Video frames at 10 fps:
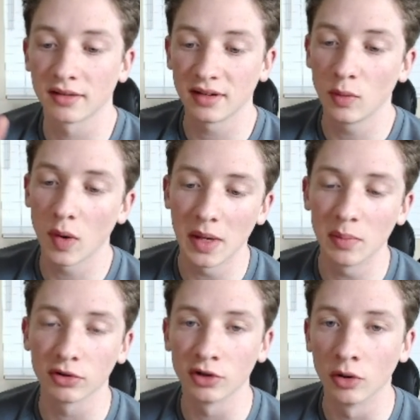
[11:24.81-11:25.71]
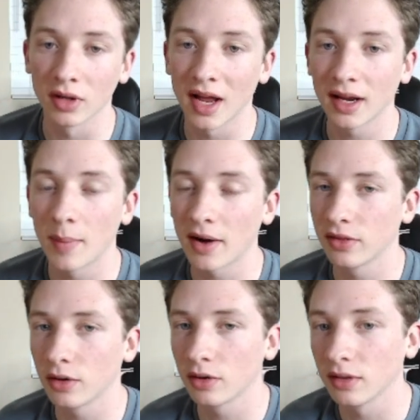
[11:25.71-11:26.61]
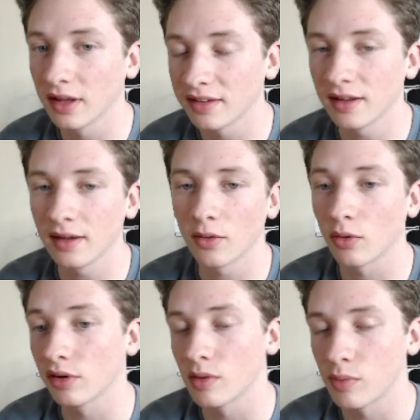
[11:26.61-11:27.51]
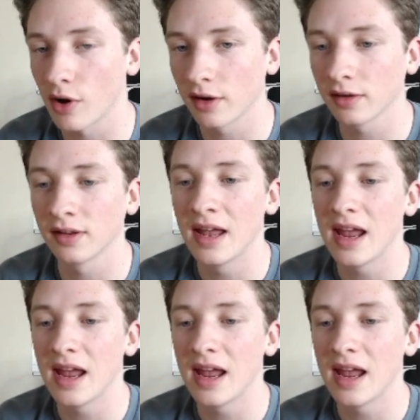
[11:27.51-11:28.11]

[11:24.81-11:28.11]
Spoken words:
see what people don't like about their listing or their product,